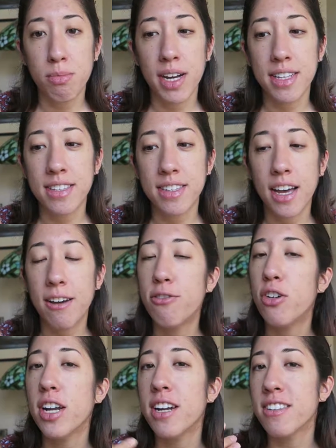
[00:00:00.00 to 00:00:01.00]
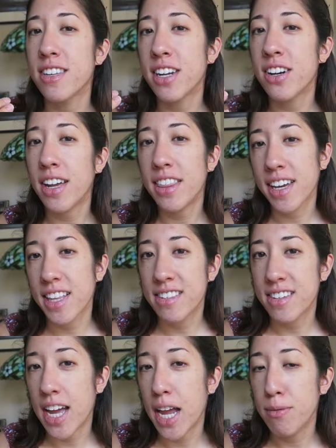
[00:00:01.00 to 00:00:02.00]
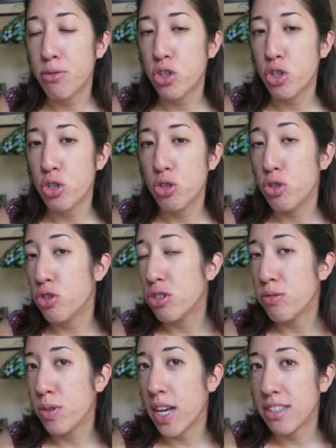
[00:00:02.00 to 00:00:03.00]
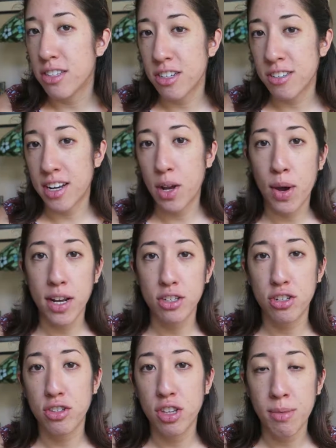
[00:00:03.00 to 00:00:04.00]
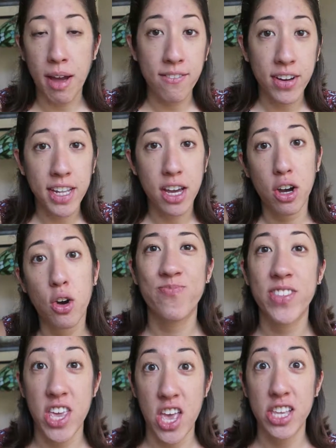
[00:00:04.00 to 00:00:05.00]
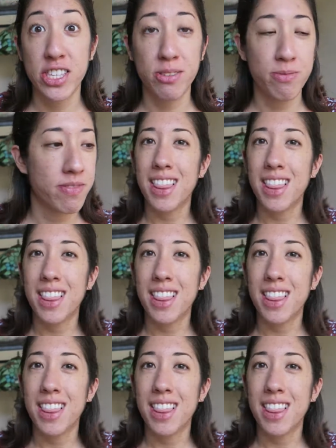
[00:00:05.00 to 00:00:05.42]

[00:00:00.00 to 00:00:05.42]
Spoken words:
but 4 years later, I think it's time to do some new answers and I wanted to do them on video. Yes?